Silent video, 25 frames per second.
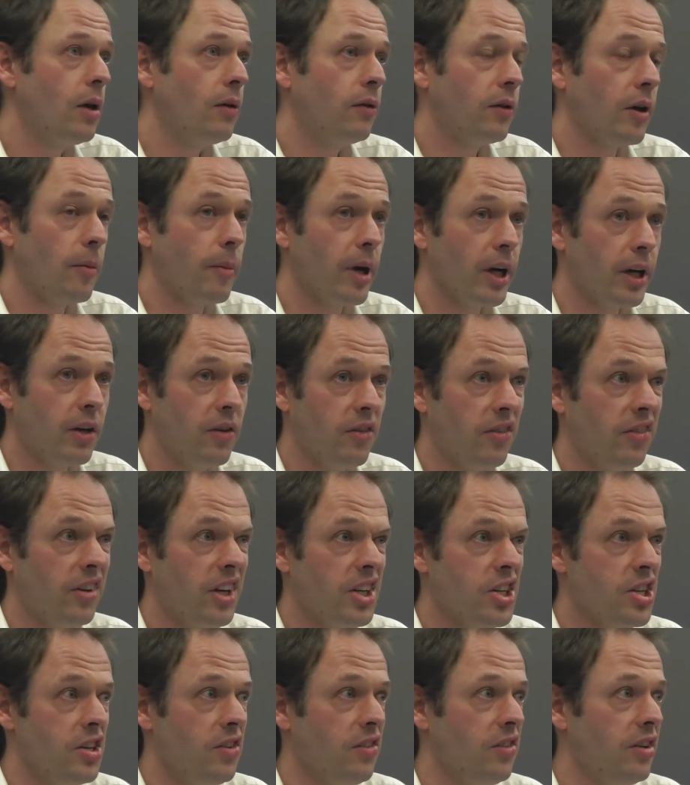So my
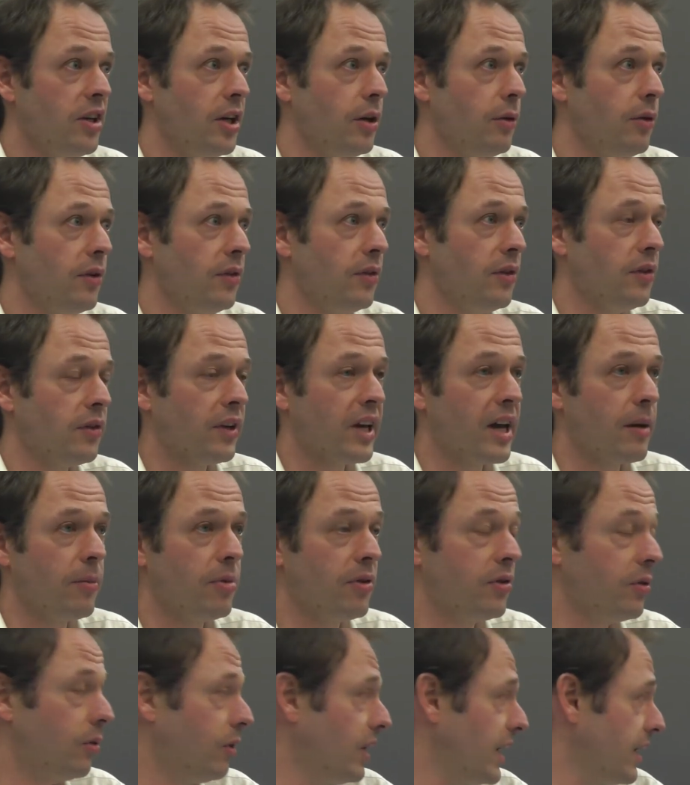concession to you is this
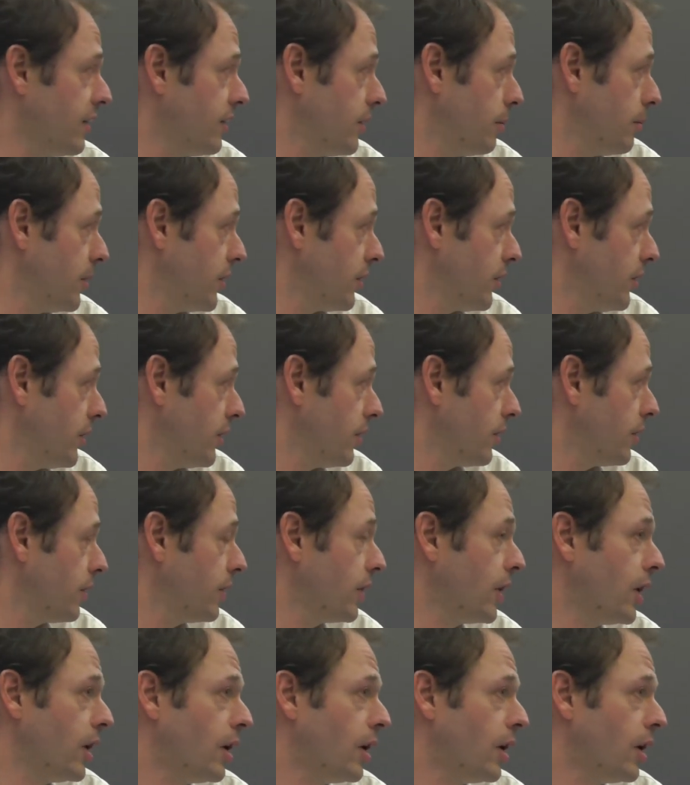capital letter business.